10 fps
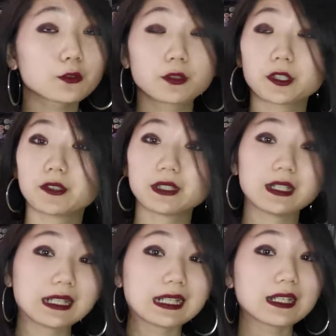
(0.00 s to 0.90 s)
try
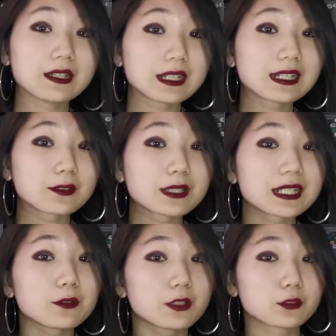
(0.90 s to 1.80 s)
out exercises to
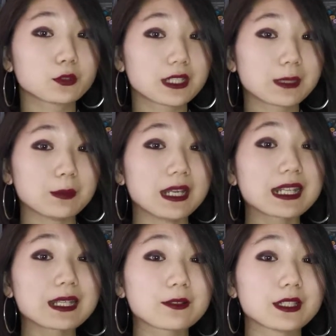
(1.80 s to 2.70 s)
see what works
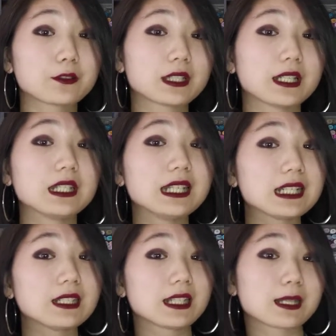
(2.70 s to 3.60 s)
best so that you can
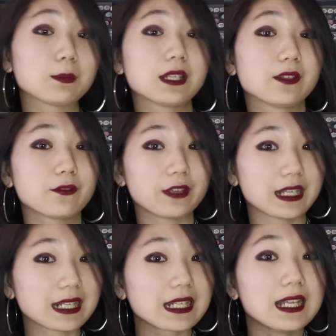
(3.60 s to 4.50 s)
easily explain
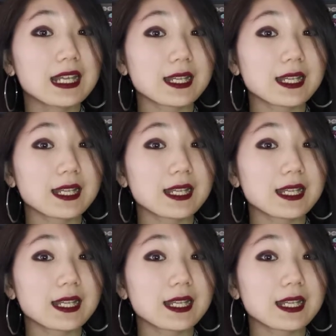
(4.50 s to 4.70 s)
things